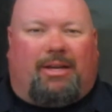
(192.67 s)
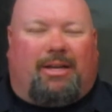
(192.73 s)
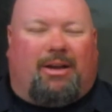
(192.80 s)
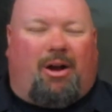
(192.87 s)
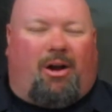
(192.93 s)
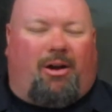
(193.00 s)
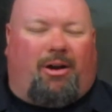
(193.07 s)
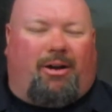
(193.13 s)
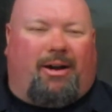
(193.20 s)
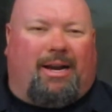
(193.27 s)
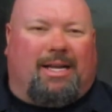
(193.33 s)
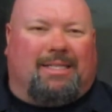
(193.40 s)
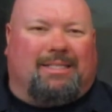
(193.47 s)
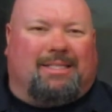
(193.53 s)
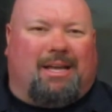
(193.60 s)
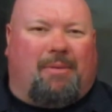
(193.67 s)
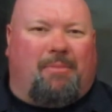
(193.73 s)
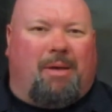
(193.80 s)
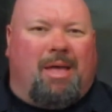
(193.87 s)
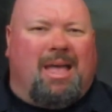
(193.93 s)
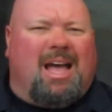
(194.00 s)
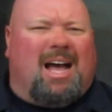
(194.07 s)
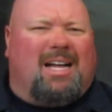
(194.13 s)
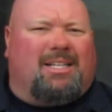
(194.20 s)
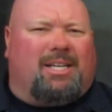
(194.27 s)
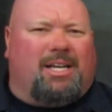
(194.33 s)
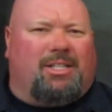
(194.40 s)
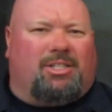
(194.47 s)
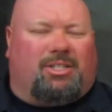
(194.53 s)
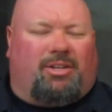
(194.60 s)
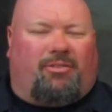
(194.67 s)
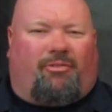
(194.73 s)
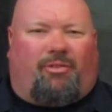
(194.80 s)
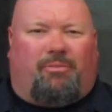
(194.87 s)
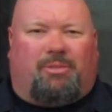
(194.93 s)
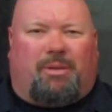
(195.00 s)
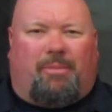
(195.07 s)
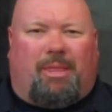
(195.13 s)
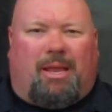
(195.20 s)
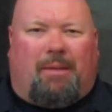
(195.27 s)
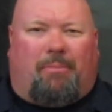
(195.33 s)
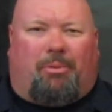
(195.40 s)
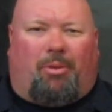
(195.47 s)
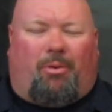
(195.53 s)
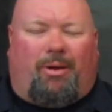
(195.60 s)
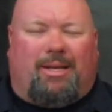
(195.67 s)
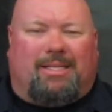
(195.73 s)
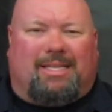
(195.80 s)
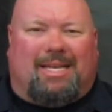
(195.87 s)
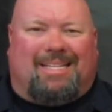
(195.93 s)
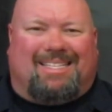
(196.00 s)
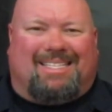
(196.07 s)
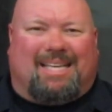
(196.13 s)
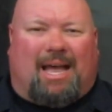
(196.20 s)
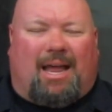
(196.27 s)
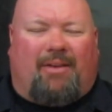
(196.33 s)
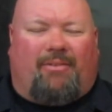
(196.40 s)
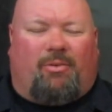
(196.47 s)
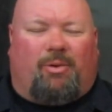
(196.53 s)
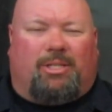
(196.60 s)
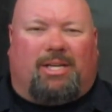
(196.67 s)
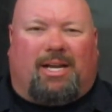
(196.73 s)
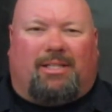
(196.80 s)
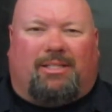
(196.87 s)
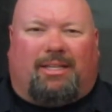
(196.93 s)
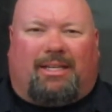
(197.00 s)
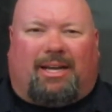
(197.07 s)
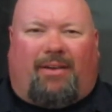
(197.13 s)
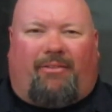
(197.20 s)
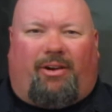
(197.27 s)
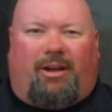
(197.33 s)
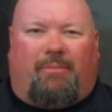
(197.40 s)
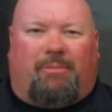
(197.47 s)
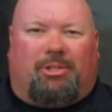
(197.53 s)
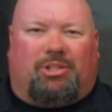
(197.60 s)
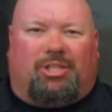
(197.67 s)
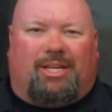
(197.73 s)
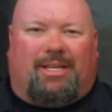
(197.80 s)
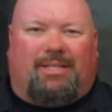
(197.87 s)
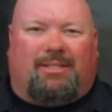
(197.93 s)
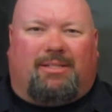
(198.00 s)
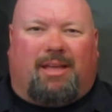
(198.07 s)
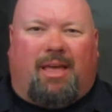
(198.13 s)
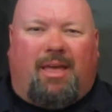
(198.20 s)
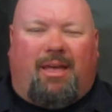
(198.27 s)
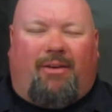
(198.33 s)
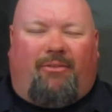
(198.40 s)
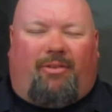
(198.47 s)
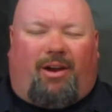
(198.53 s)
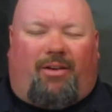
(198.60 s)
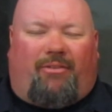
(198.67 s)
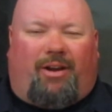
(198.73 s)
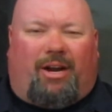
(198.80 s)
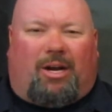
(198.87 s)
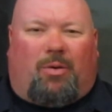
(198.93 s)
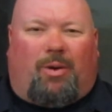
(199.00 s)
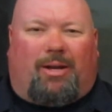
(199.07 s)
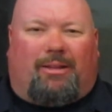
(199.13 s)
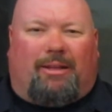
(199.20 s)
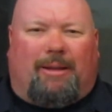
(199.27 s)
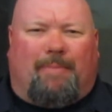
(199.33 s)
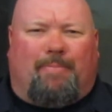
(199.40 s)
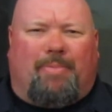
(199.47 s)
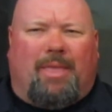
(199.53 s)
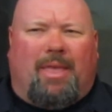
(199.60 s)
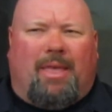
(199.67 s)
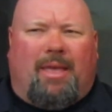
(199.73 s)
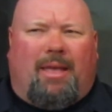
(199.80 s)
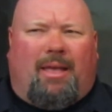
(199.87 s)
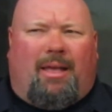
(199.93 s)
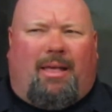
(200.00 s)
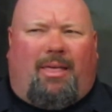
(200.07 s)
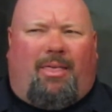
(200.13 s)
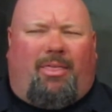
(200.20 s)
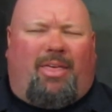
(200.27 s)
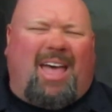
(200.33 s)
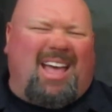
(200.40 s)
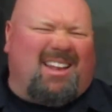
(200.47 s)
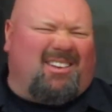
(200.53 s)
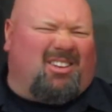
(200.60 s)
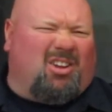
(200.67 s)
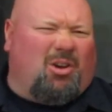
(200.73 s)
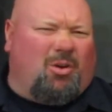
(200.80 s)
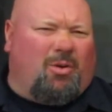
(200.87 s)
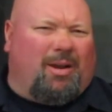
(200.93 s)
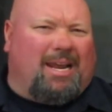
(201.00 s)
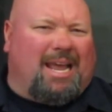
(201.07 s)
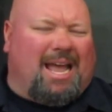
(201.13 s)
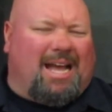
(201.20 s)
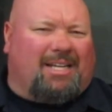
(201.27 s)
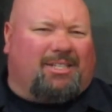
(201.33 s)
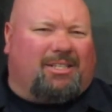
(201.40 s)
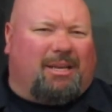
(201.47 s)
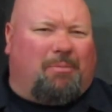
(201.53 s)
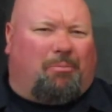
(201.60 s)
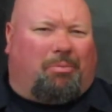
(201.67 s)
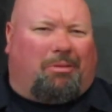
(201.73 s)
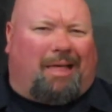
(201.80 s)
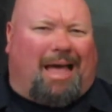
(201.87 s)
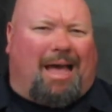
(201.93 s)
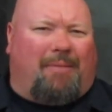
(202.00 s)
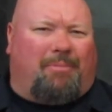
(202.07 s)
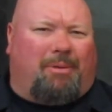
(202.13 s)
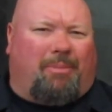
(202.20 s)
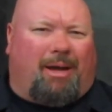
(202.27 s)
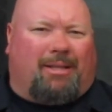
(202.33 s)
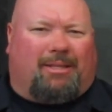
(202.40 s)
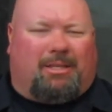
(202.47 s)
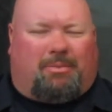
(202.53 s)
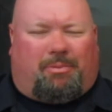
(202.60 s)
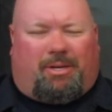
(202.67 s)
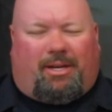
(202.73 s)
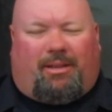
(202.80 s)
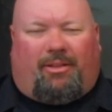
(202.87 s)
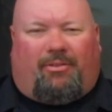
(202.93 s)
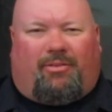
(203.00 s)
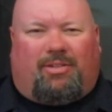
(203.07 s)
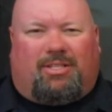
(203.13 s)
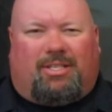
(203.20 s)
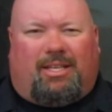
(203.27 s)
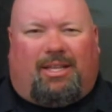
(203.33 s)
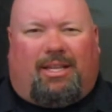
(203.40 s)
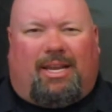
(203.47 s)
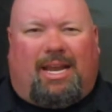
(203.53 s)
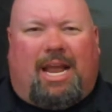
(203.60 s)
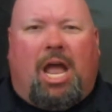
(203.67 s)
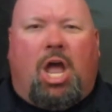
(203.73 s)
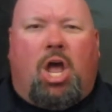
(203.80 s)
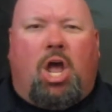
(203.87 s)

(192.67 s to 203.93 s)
garnering some attention from some of the employees inside of it, which actually covered up machines very, very quickly. That too, and he actually blabbed about this particular facility